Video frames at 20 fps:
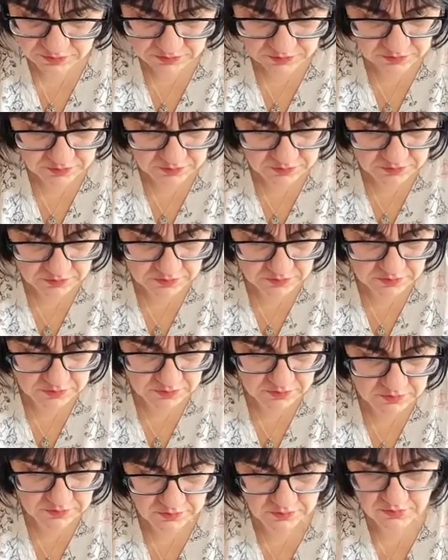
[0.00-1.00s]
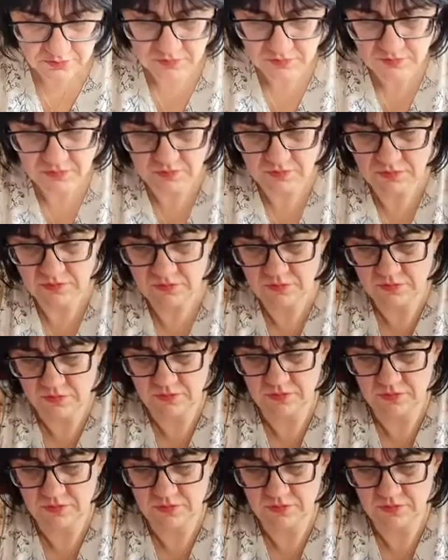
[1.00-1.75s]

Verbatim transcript: uh, I need for a